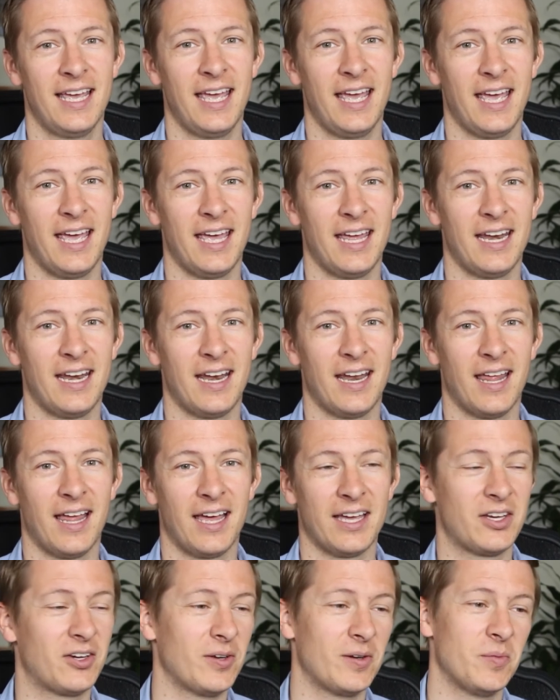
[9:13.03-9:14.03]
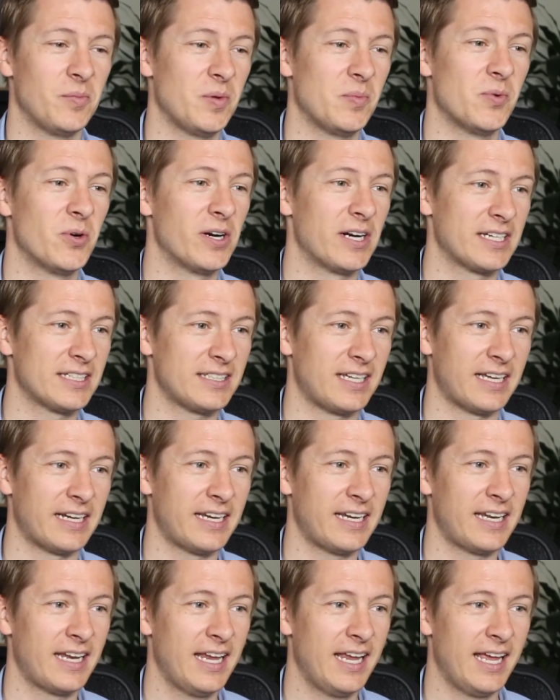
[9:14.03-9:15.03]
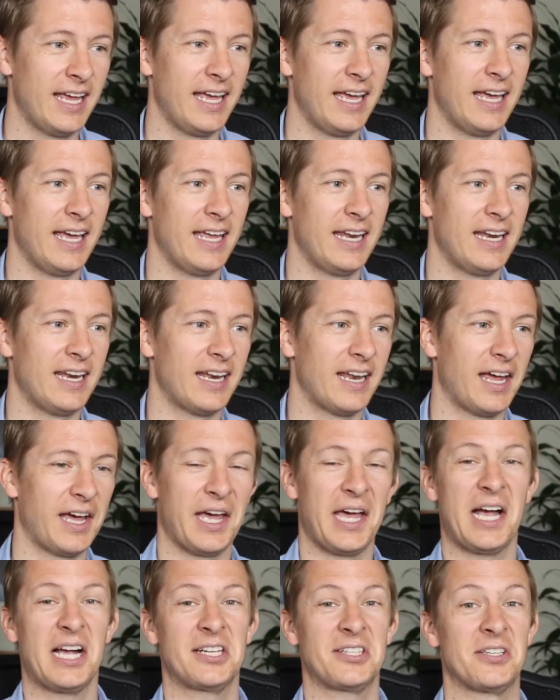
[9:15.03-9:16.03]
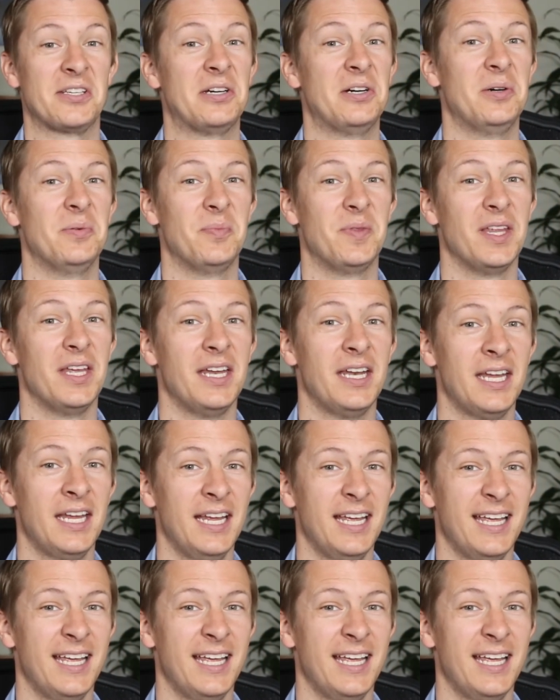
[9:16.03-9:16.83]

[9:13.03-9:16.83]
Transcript: And I couldn't be more excited, and I actually hope that